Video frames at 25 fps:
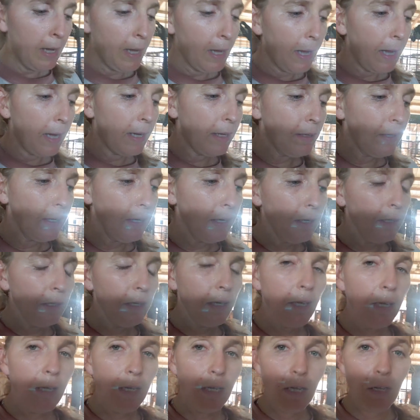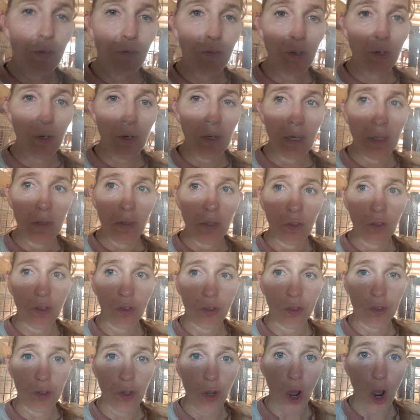And then if you're in the
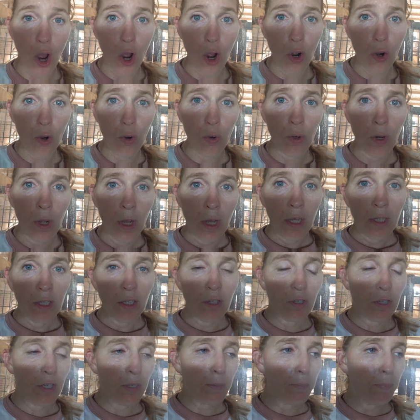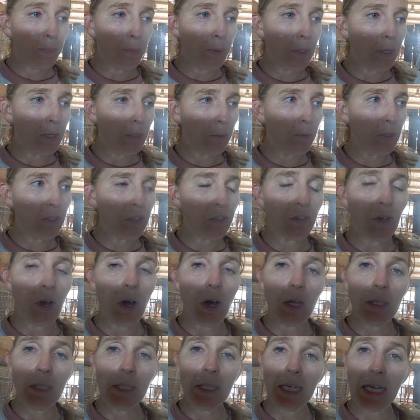snow, you can put what's
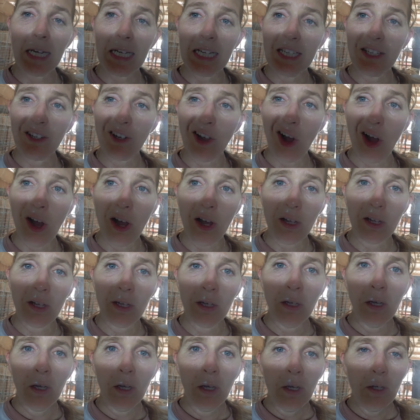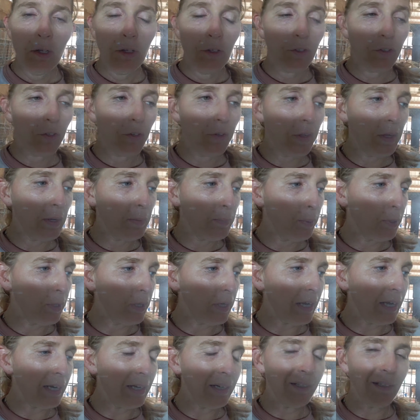called an ice cock. So they put
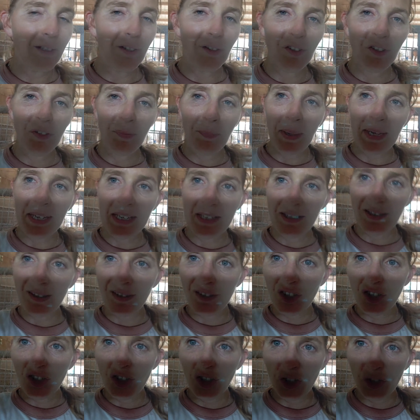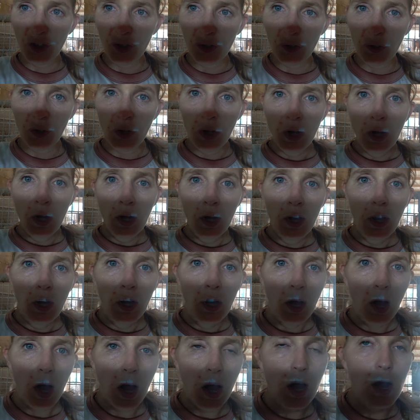kind of little spikes on the shoe.
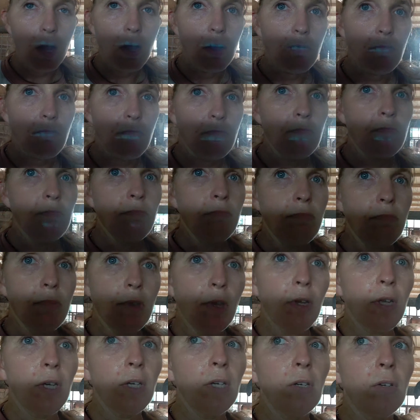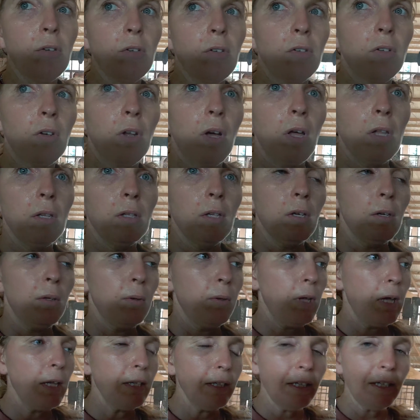You can use a little
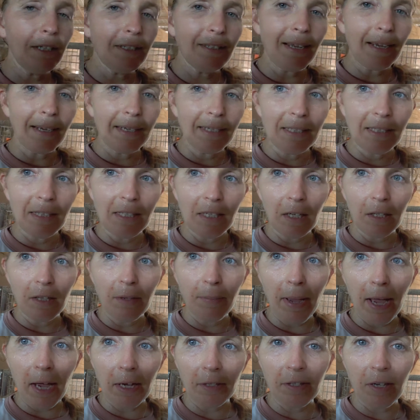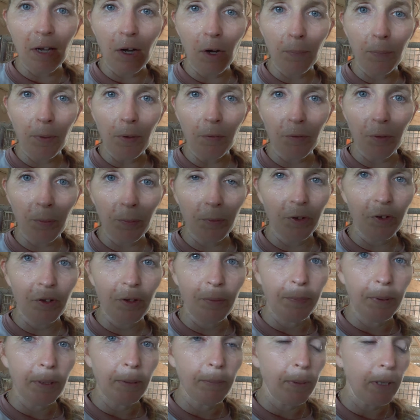tiny thing on the back to help them from
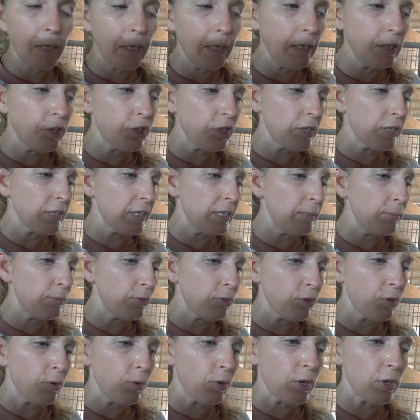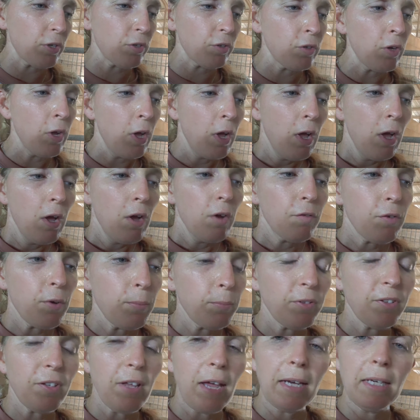slipping, but it just keeps the horse from
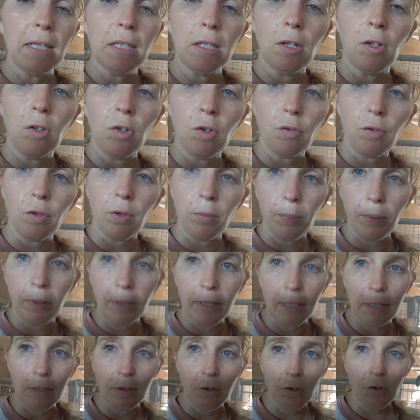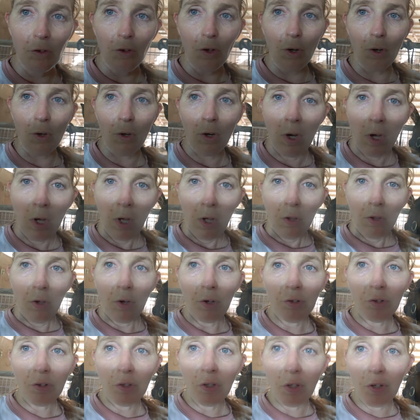sliding all over the place. So
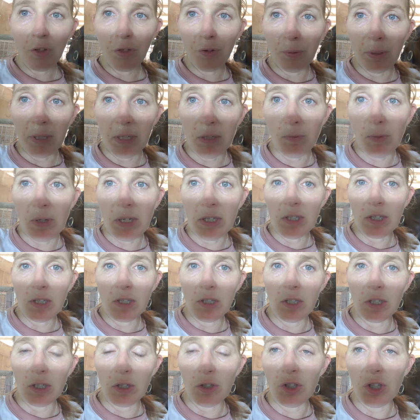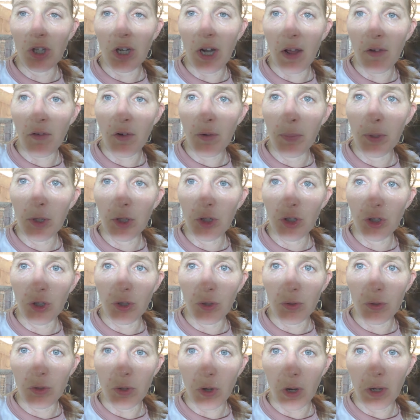those are the 3 reasons that you should ever put
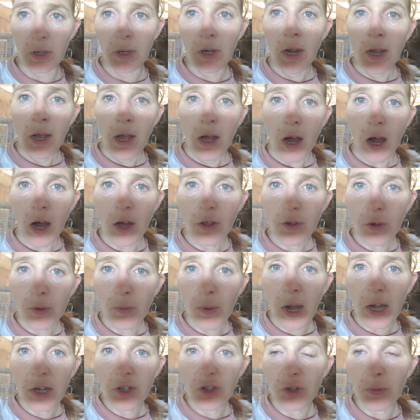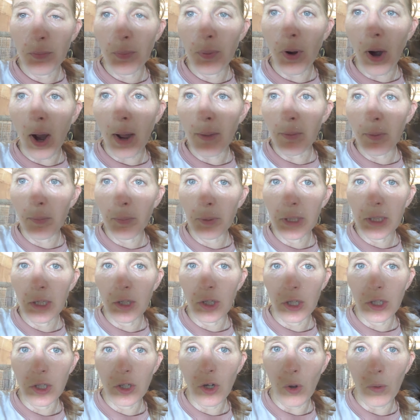shoes on. Otherwise, you're probably
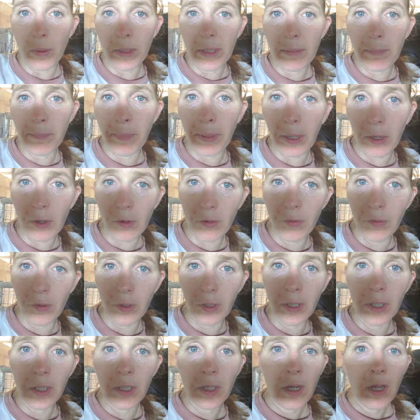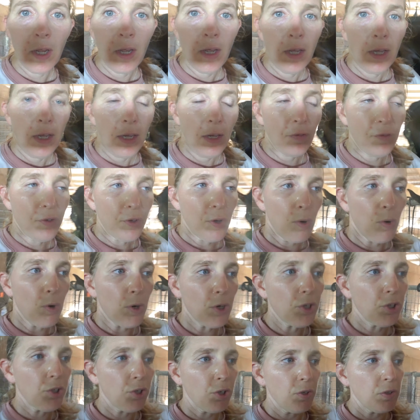good going barefoot. If your
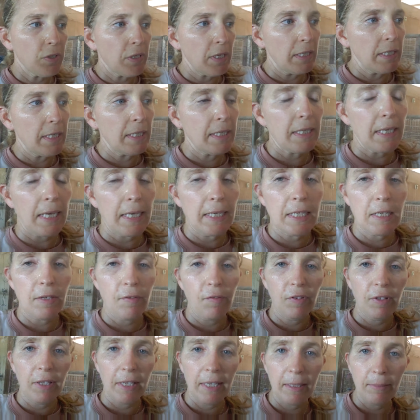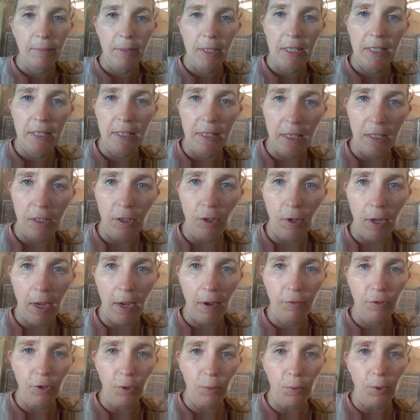horse shows any signs of lameness, then you'll
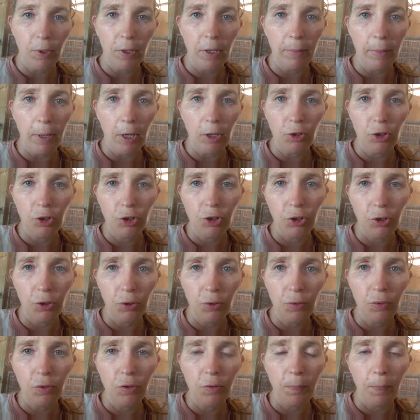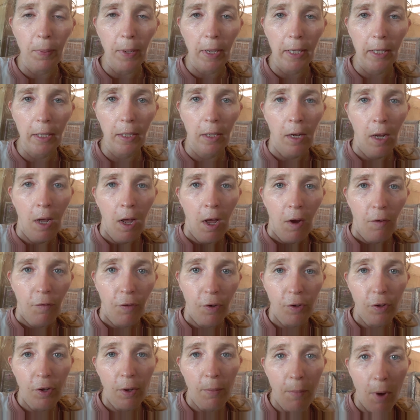have to worry about shoes. But
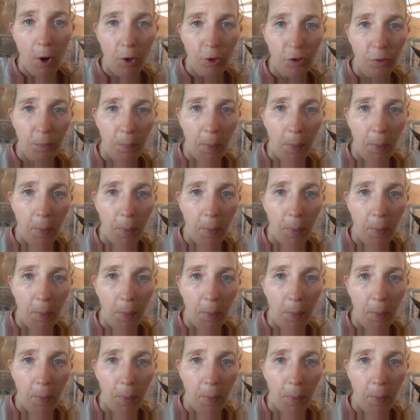for the most